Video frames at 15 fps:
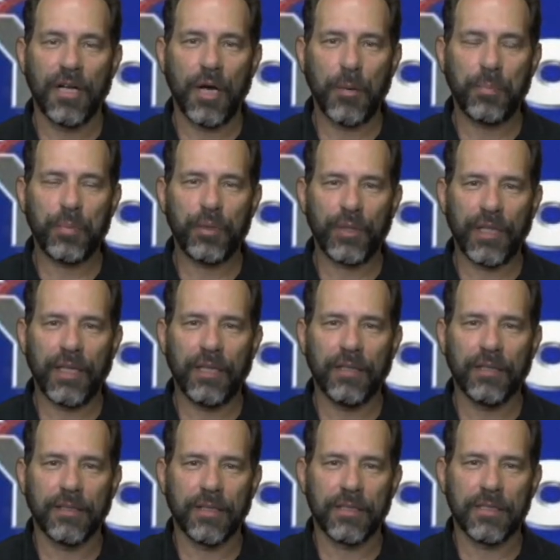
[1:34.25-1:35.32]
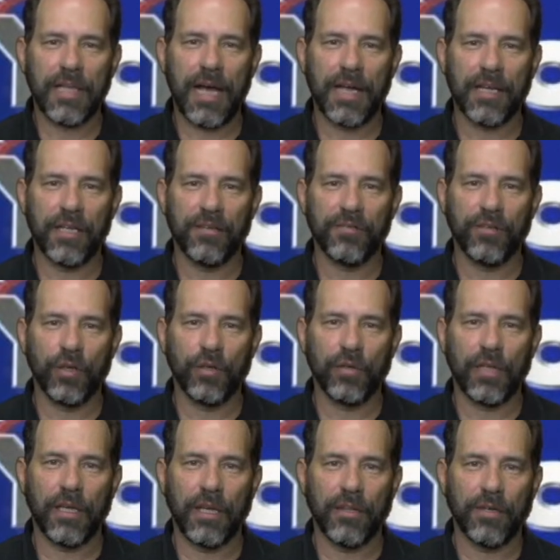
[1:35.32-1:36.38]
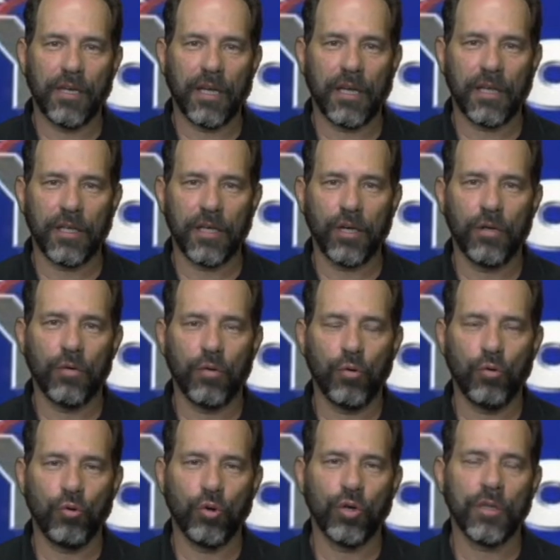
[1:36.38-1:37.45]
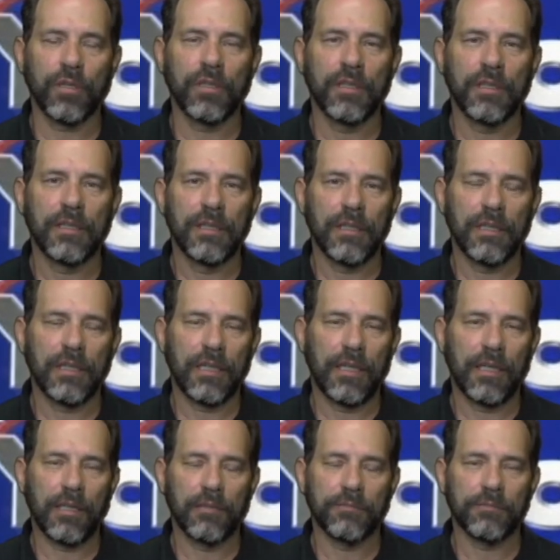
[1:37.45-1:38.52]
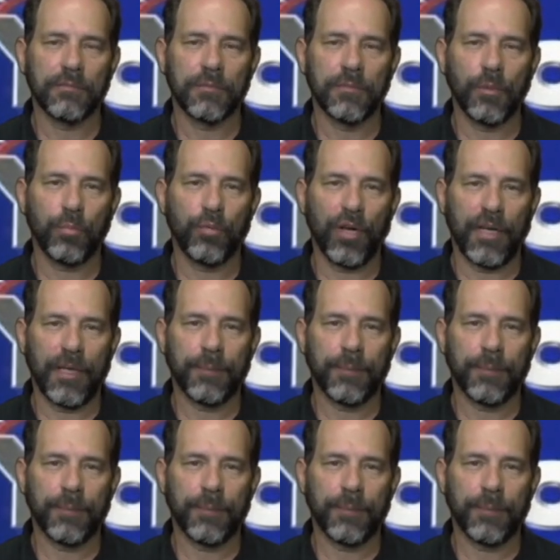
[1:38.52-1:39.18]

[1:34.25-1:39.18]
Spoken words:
A plea does not invoke either Giglio or Brady.